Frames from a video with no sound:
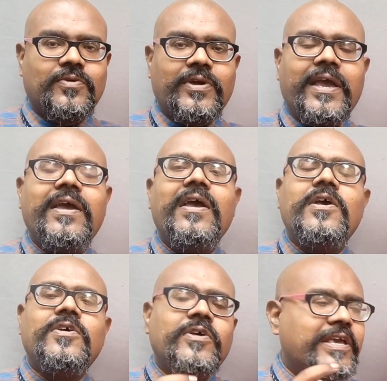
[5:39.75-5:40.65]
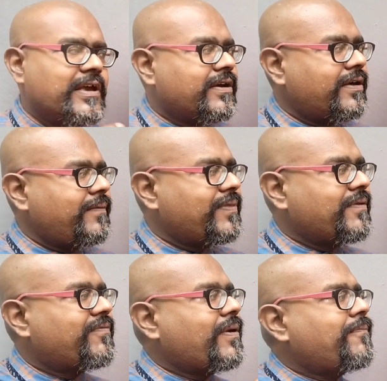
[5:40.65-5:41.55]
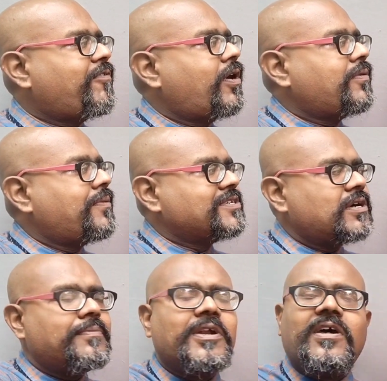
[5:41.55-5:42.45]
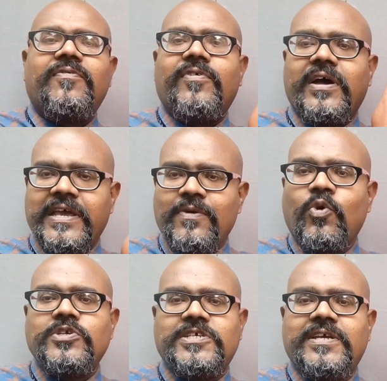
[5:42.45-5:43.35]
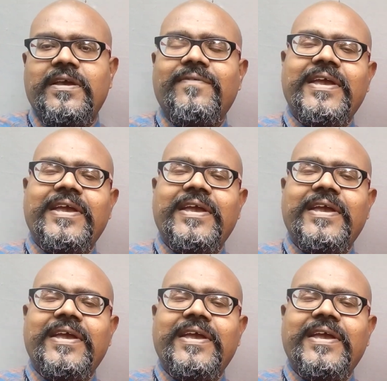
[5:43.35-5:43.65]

Okay, here for the measurement of EOG,